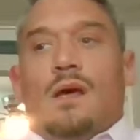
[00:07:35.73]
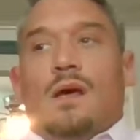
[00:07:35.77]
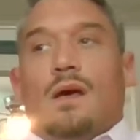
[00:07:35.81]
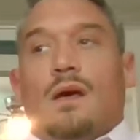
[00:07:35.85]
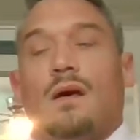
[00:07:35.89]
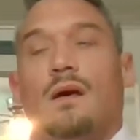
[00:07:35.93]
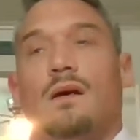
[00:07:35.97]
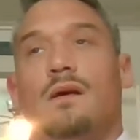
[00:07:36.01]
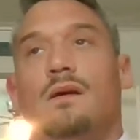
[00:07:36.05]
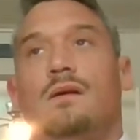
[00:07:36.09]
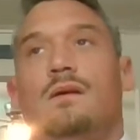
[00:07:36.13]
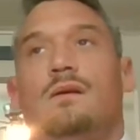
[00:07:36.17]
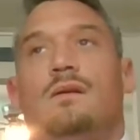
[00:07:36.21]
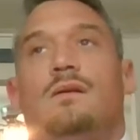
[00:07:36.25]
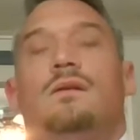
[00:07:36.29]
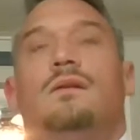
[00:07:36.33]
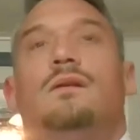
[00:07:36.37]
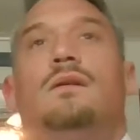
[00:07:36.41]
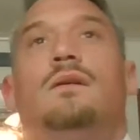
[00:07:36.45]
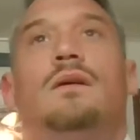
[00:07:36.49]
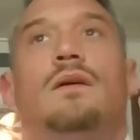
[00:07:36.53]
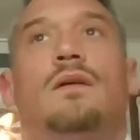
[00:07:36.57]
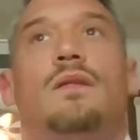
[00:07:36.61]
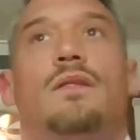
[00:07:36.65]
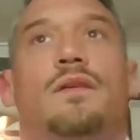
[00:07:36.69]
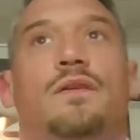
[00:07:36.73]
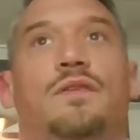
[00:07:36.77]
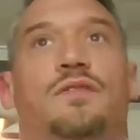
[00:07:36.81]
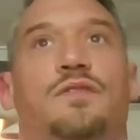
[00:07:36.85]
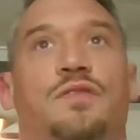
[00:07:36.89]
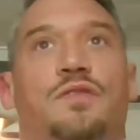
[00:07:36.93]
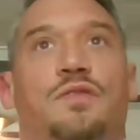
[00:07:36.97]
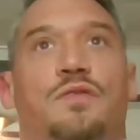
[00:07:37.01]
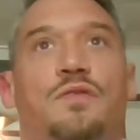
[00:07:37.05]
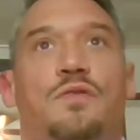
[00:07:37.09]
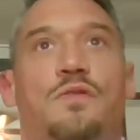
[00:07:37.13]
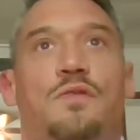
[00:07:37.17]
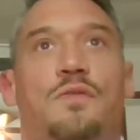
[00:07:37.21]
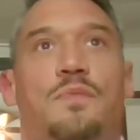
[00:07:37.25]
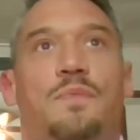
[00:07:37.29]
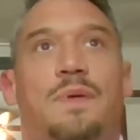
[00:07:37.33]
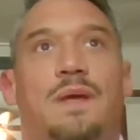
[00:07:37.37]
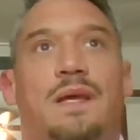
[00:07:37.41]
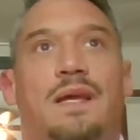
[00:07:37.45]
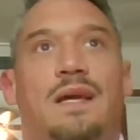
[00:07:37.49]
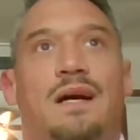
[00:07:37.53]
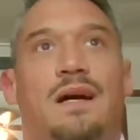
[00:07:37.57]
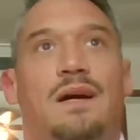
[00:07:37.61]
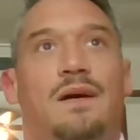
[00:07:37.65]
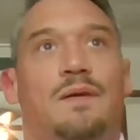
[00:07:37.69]
the truth
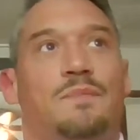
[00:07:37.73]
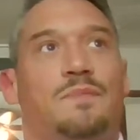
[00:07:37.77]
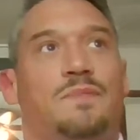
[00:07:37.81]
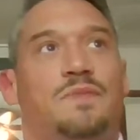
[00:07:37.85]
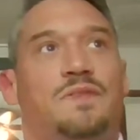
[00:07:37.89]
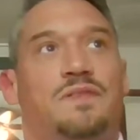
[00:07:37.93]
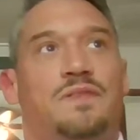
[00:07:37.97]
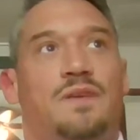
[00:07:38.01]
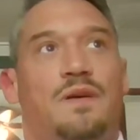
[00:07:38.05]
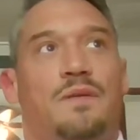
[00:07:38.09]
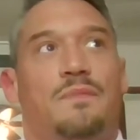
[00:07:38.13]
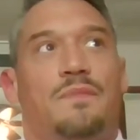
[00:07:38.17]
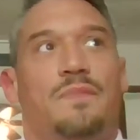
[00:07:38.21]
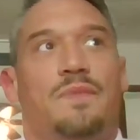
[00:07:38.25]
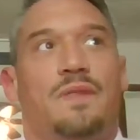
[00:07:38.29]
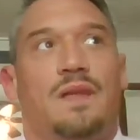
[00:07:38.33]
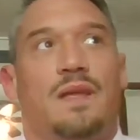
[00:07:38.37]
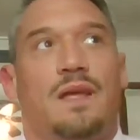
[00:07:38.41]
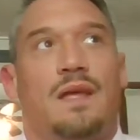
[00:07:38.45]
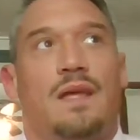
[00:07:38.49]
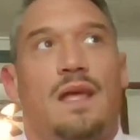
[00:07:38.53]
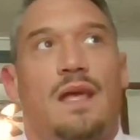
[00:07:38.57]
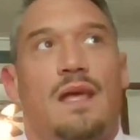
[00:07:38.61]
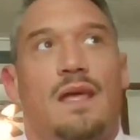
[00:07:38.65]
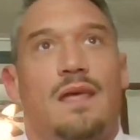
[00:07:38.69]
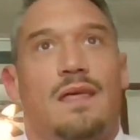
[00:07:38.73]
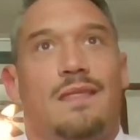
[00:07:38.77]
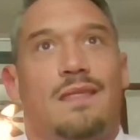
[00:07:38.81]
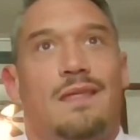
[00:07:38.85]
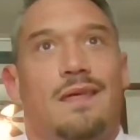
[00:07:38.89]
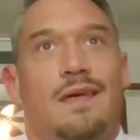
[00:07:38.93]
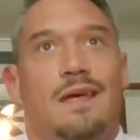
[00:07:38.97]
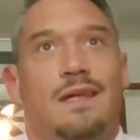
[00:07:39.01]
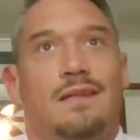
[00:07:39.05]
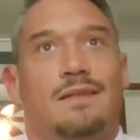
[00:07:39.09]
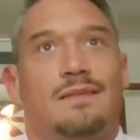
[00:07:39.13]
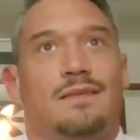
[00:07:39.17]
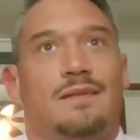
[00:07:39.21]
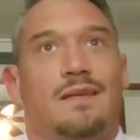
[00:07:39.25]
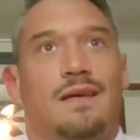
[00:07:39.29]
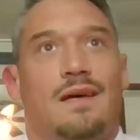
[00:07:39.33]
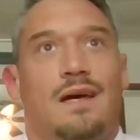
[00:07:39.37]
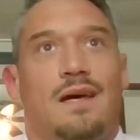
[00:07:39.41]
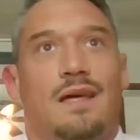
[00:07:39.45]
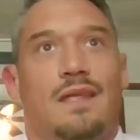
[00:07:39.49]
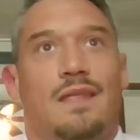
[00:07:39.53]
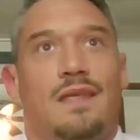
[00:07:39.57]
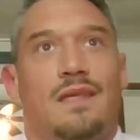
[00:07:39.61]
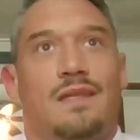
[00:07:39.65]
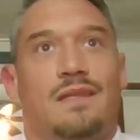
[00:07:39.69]
becomes something that's
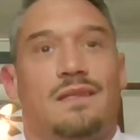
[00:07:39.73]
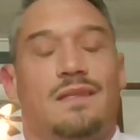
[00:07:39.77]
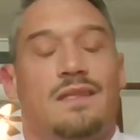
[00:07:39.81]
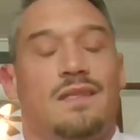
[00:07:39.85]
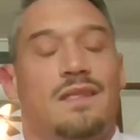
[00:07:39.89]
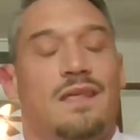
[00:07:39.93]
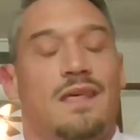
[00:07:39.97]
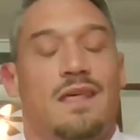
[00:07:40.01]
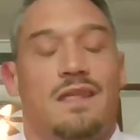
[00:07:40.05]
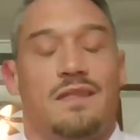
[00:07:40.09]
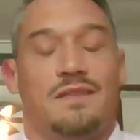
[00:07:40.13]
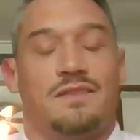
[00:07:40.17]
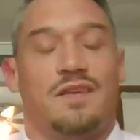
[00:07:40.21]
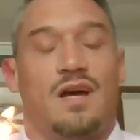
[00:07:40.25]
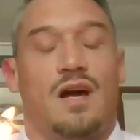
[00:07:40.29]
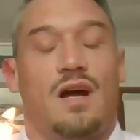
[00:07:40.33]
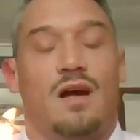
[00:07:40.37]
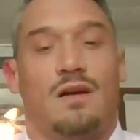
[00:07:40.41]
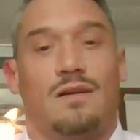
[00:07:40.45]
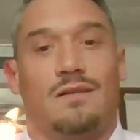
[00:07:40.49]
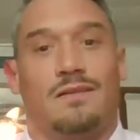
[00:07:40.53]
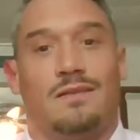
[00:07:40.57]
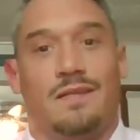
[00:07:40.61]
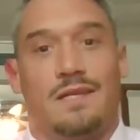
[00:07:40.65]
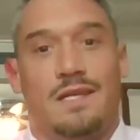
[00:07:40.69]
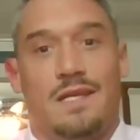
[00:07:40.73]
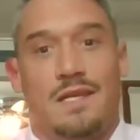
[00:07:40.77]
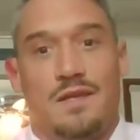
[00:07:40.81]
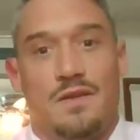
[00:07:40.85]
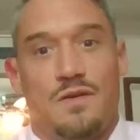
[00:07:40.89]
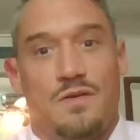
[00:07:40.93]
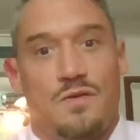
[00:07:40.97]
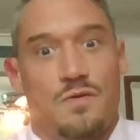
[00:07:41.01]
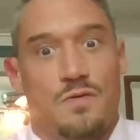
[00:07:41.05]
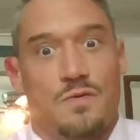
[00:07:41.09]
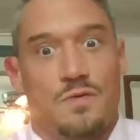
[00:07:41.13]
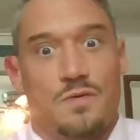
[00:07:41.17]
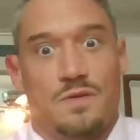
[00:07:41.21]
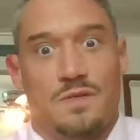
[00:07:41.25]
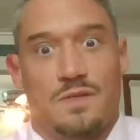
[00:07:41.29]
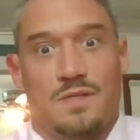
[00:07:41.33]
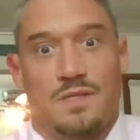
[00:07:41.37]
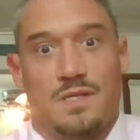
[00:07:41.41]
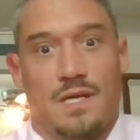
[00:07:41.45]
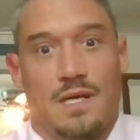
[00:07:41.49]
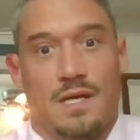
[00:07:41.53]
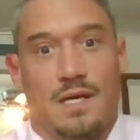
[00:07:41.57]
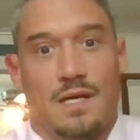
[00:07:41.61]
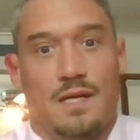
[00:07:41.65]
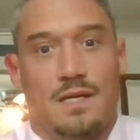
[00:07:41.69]
hardly
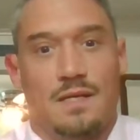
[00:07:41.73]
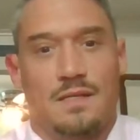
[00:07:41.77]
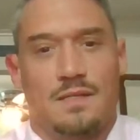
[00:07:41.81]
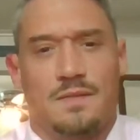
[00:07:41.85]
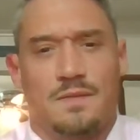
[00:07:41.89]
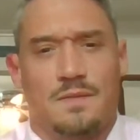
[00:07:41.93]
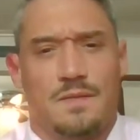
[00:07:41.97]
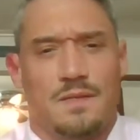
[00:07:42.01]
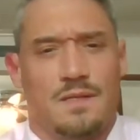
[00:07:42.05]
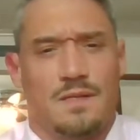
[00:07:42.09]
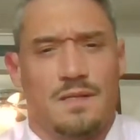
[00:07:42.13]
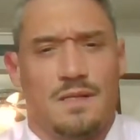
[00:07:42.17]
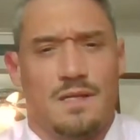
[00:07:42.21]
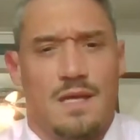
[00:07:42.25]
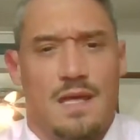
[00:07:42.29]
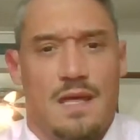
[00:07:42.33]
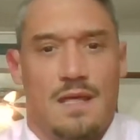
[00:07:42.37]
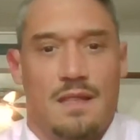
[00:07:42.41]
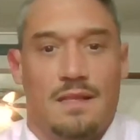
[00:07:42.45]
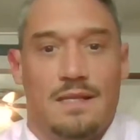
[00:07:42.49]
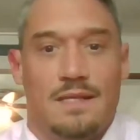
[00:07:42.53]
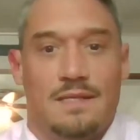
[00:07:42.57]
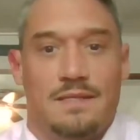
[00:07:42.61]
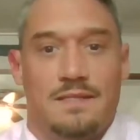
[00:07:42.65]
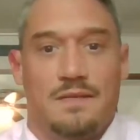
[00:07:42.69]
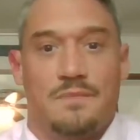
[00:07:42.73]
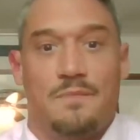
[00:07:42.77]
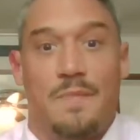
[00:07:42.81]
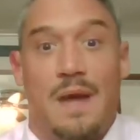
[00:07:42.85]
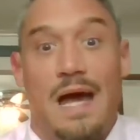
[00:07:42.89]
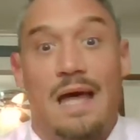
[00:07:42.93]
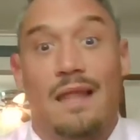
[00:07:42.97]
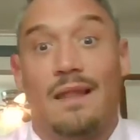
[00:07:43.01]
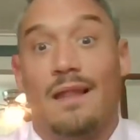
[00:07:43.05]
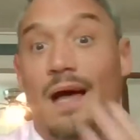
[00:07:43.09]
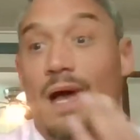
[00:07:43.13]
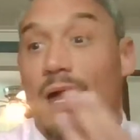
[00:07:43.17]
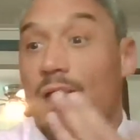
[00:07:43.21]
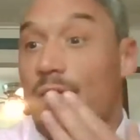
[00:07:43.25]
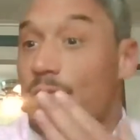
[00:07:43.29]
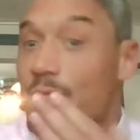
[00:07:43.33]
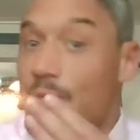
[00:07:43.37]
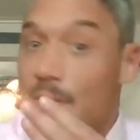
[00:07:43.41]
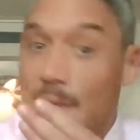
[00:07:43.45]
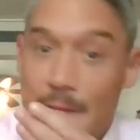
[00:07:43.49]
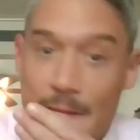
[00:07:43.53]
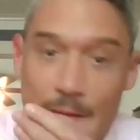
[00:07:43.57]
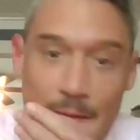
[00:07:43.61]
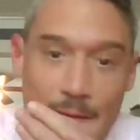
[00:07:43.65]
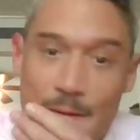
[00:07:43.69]
used. At least in my life
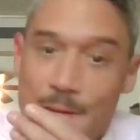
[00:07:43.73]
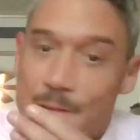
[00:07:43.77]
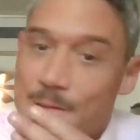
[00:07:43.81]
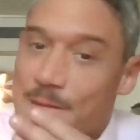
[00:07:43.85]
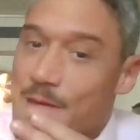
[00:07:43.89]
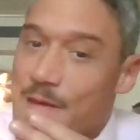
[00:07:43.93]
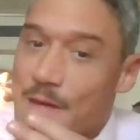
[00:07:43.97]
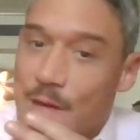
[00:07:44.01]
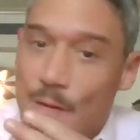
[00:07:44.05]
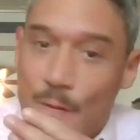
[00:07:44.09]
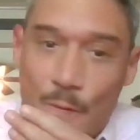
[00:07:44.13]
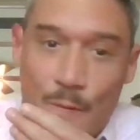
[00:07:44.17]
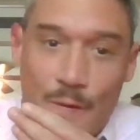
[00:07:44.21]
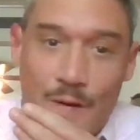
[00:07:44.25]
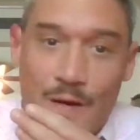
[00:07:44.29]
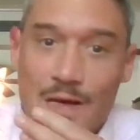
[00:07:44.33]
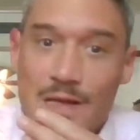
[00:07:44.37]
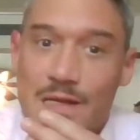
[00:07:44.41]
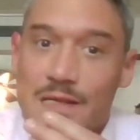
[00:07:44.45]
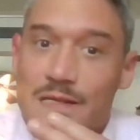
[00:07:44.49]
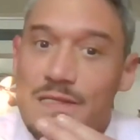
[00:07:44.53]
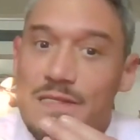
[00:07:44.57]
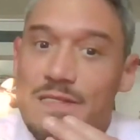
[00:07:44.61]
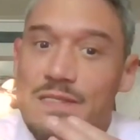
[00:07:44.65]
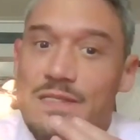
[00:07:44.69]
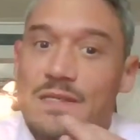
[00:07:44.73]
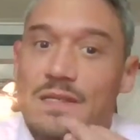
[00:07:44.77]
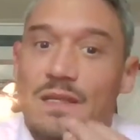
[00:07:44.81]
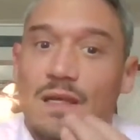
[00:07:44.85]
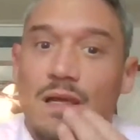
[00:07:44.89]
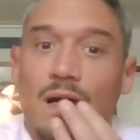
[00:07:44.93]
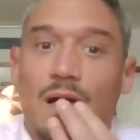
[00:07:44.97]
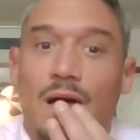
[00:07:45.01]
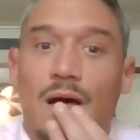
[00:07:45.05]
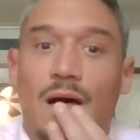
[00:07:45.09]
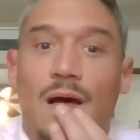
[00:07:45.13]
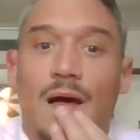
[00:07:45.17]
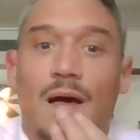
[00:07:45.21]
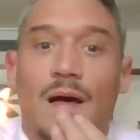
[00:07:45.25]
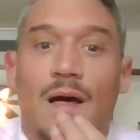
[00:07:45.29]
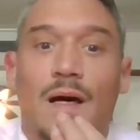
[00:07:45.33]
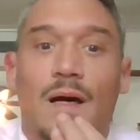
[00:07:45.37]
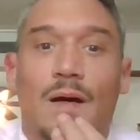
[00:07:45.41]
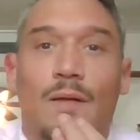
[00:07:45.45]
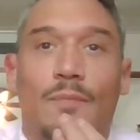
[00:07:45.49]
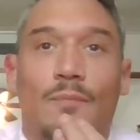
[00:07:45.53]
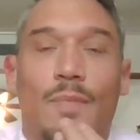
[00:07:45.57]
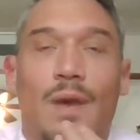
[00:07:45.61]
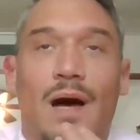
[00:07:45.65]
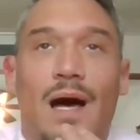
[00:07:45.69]
it was.
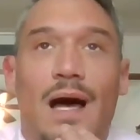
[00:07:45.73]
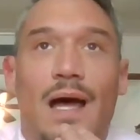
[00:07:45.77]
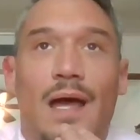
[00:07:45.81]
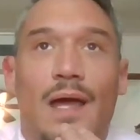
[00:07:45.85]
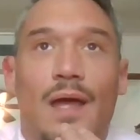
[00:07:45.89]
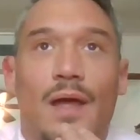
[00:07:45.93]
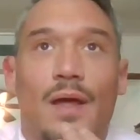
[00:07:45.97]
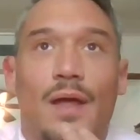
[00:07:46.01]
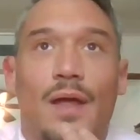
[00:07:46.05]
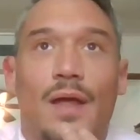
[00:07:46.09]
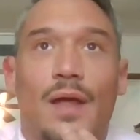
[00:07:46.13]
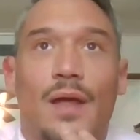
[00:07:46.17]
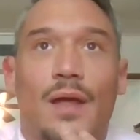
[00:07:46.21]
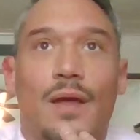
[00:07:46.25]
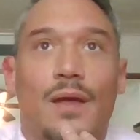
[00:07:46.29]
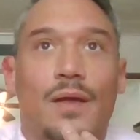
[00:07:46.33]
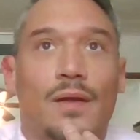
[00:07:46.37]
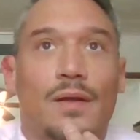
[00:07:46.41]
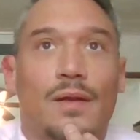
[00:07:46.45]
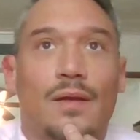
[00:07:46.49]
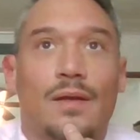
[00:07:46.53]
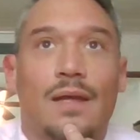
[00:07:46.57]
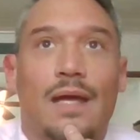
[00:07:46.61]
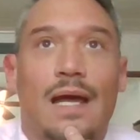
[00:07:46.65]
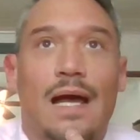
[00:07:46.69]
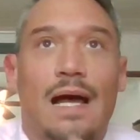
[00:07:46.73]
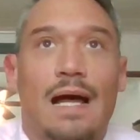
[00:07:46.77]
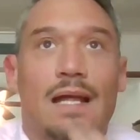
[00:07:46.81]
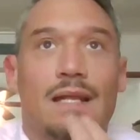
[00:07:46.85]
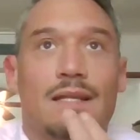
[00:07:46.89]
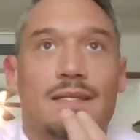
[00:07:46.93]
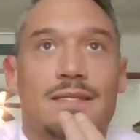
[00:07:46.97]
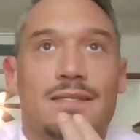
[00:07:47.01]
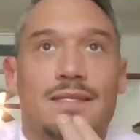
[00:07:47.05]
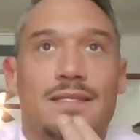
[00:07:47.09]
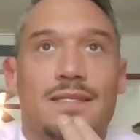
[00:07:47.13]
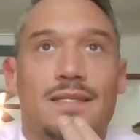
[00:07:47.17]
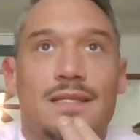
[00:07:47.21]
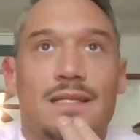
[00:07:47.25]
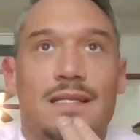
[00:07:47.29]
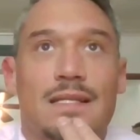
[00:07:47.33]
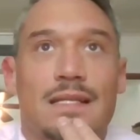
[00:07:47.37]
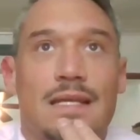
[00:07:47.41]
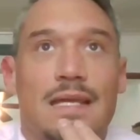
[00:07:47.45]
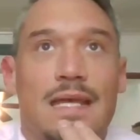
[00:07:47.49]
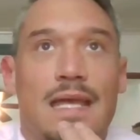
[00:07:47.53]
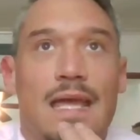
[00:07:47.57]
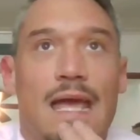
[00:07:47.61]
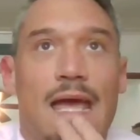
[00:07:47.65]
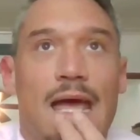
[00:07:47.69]
I
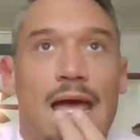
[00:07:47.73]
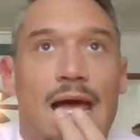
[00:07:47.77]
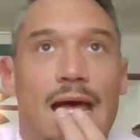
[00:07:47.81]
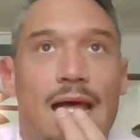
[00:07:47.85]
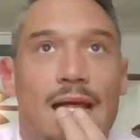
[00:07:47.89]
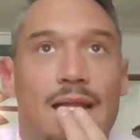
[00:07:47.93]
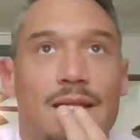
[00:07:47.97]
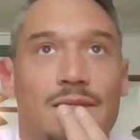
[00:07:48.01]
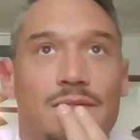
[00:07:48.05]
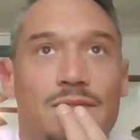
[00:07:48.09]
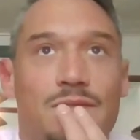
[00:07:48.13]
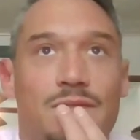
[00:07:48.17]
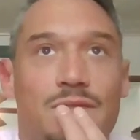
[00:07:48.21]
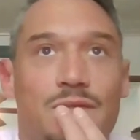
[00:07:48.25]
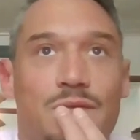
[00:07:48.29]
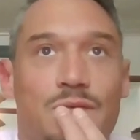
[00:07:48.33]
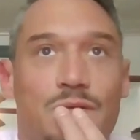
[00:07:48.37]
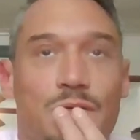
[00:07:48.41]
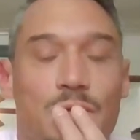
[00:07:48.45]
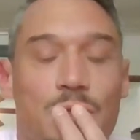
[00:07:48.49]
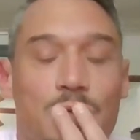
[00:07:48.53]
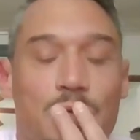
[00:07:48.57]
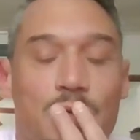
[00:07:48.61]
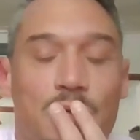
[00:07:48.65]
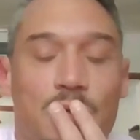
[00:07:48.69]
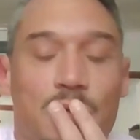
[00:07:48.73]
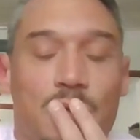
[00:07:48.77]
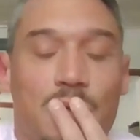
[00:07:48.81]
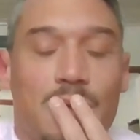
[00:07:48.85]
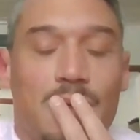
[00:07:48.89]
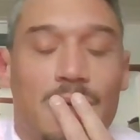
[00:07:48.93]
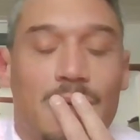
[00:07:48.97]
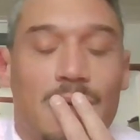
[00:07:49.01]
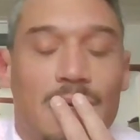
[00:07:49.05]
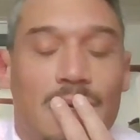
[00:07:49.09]
constantly had to